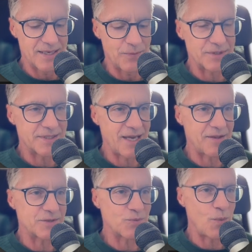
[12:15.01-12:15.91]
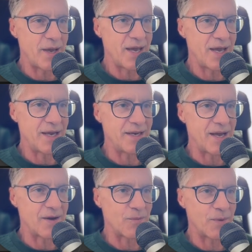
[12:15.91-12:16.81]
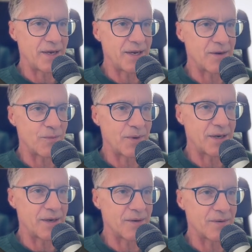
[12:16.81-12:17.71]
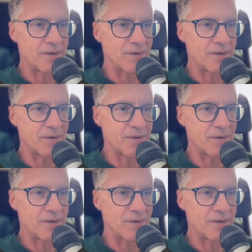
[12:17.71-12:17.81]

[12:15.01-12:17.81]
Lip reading: We'll scale this way down, way down, way down.